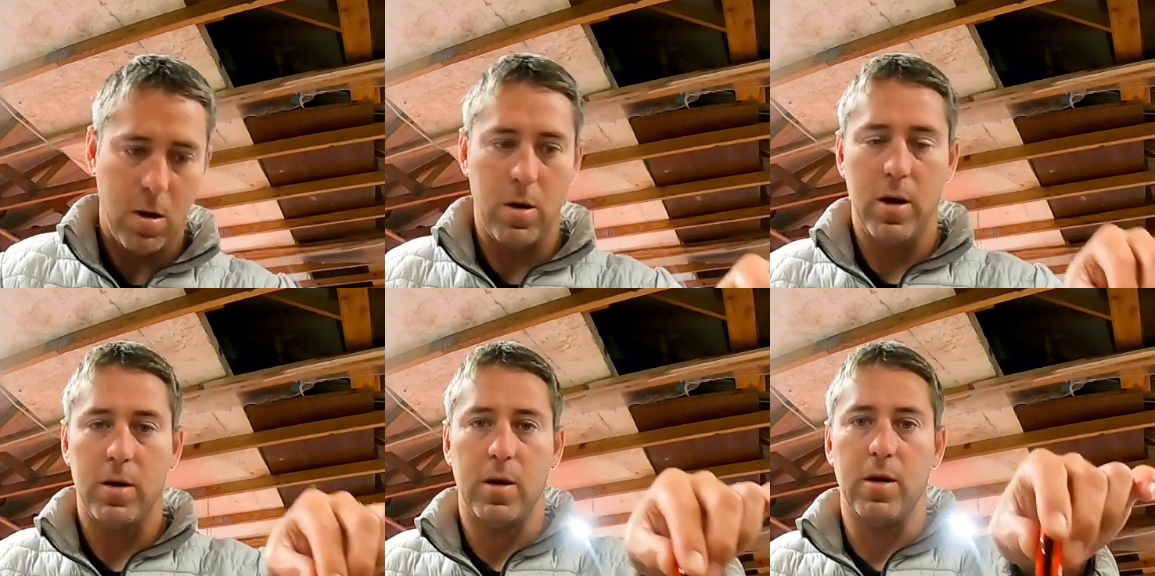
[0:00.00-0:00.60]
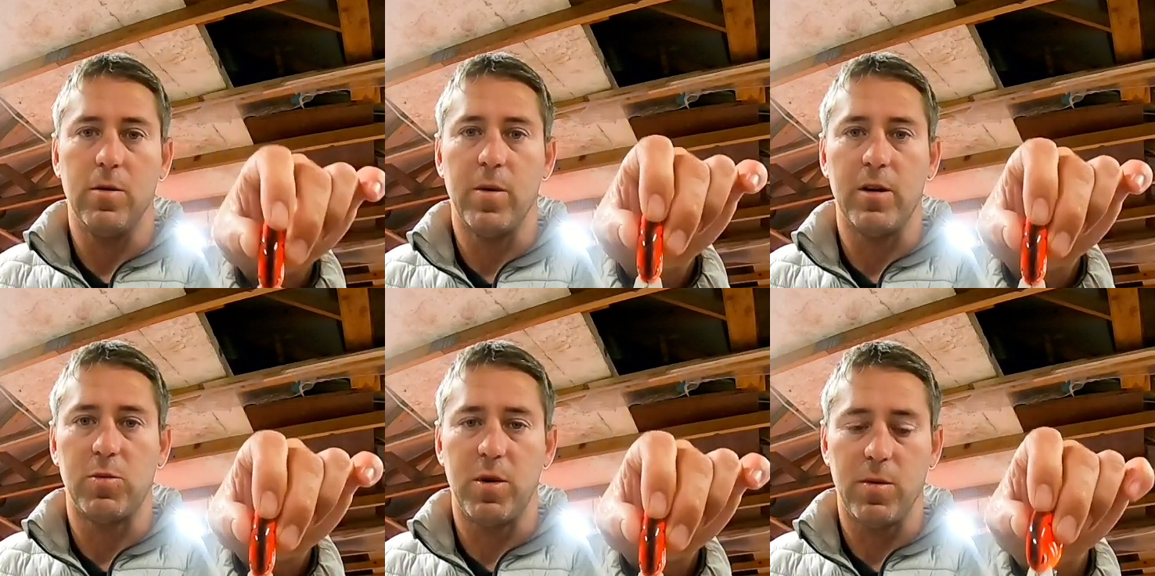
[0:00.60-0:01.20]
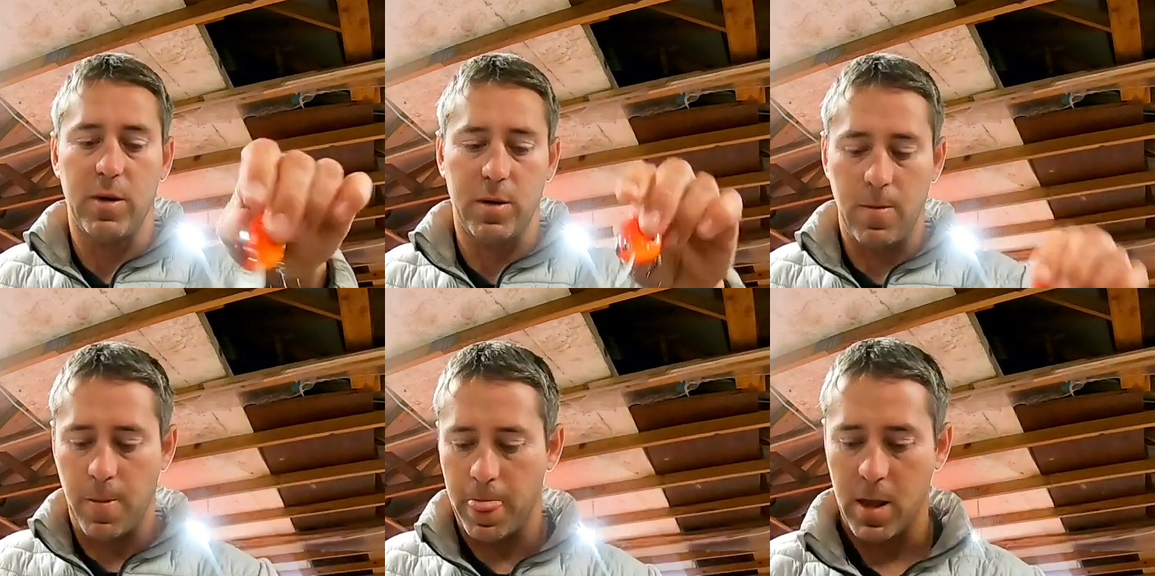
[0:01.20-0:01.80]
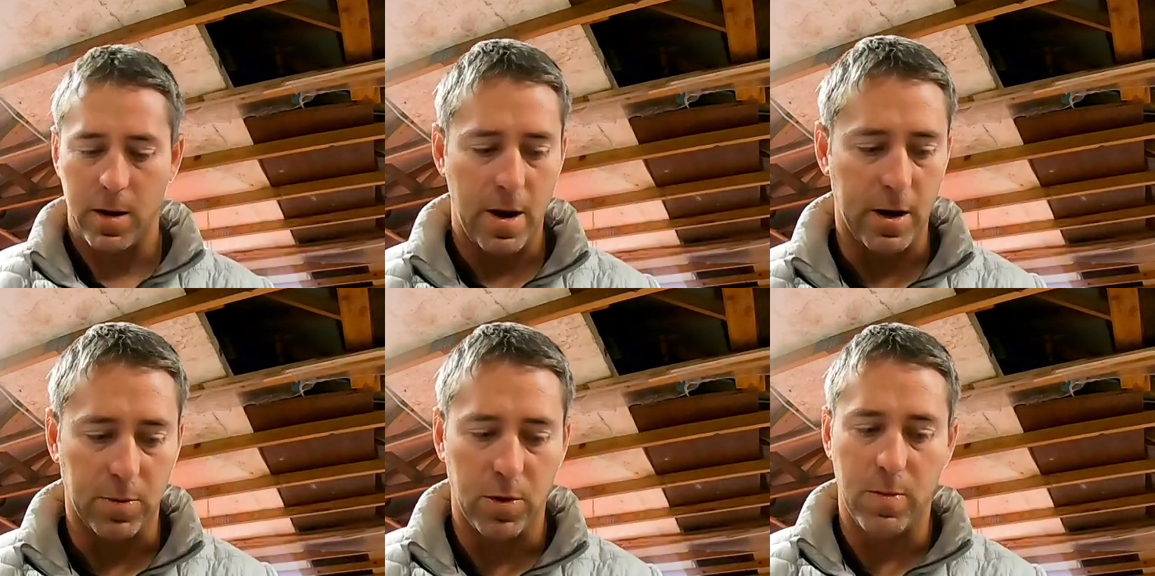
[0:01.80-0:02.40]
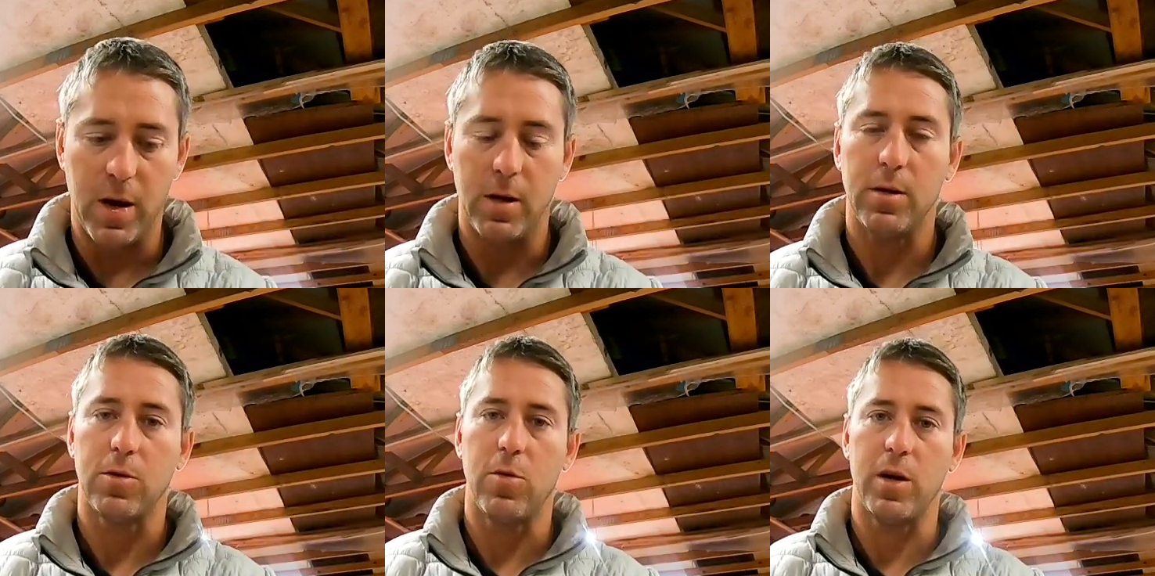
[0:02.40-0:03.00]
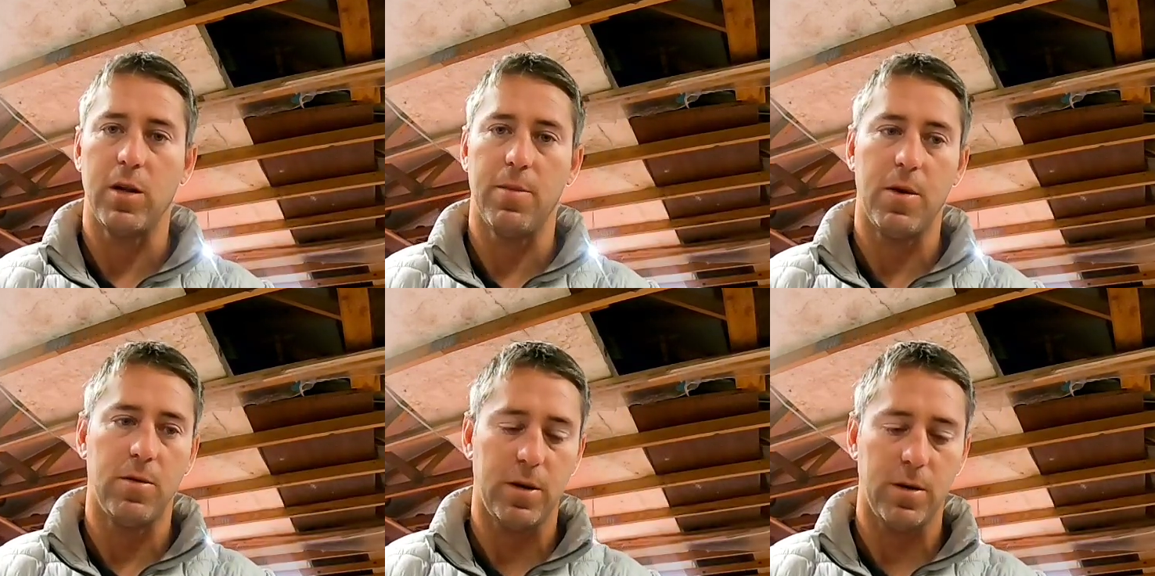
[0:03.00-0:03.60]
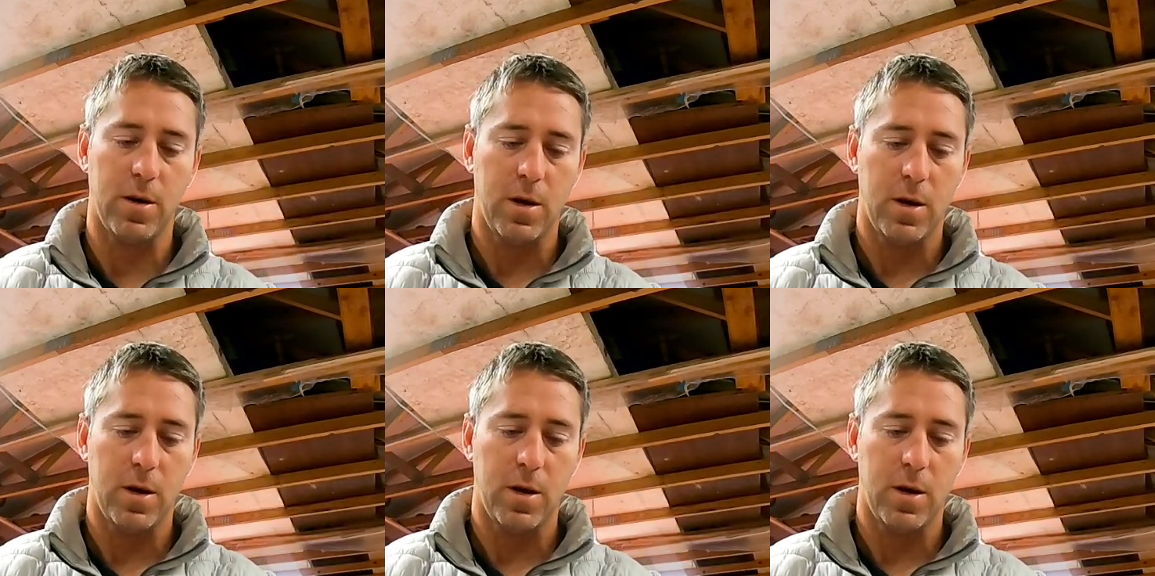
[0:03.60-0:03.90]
All right, round split ring. Now I can put my quick clip on there,